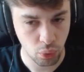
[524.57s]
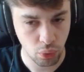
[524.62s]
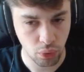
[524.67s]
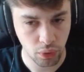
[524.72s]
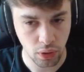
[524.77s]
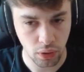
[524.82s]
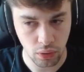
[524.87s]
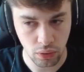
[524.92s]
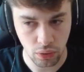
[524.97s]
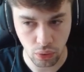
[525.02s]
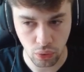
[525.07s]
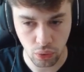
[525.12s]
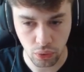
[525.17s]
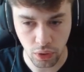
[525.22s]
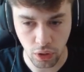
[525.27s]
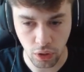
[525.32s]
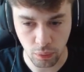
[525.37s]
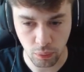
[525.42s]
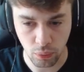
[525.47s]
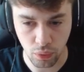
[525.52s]

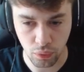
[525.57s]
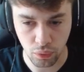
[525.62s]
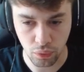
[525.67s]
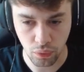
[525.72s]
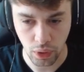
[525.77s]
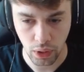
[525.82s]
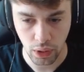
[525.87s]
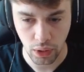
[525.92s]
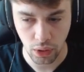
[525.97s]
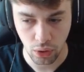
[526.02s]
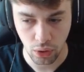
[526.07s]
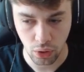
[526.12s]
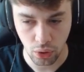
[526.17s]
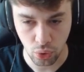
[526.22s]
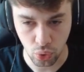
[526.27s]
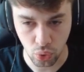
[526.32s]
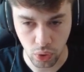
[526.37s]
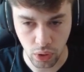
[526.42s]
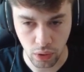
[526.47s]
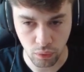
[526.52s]
looking move
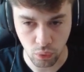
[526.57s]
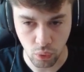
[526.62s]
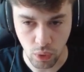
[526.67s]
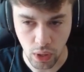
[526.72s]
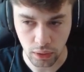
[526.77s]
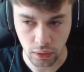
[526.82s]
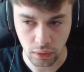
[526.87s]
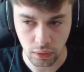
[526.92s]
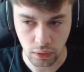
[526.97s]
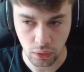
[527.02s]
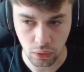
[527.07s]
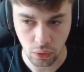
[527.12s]
rook f1.